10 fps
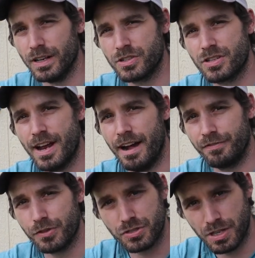which
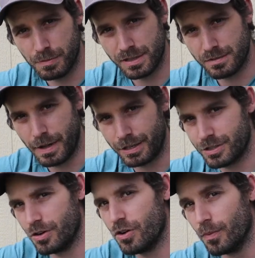after some
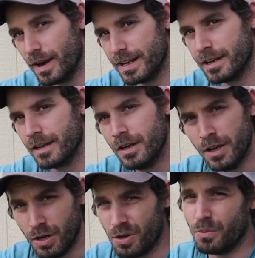inspection already
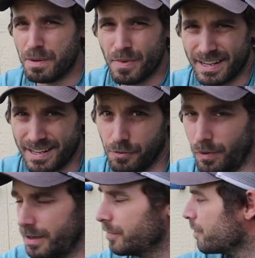we might get
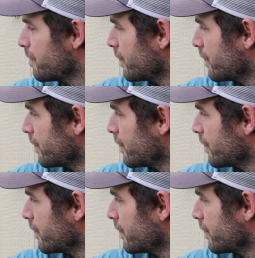one.